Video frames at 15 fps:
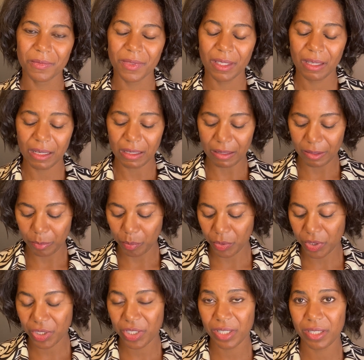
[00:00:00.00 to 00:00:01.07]
And I
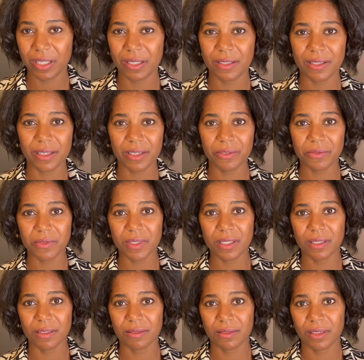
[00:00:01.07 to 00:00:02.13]
appreciate his gift.
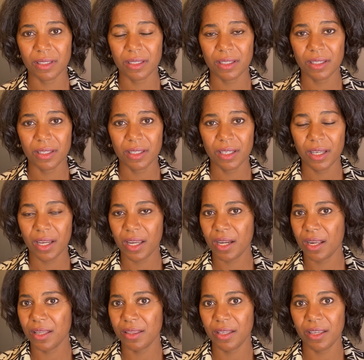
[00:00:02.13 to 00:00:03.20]
And
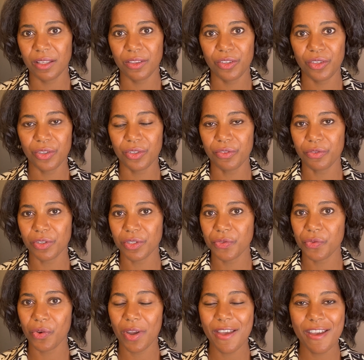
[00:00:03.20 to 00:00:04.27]
I thank the universe
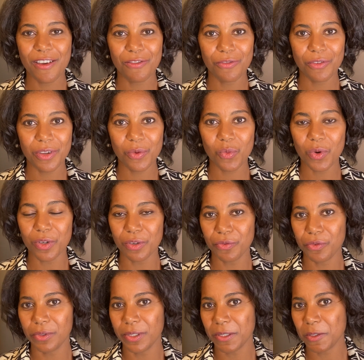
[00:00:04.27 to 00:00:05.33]
for every
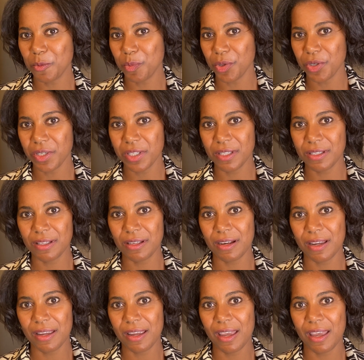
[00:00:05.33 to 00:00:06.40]
wonderful experience that
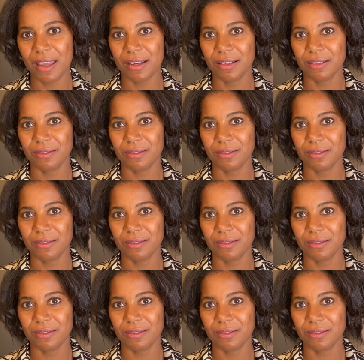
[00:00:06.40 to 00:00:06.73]
I get.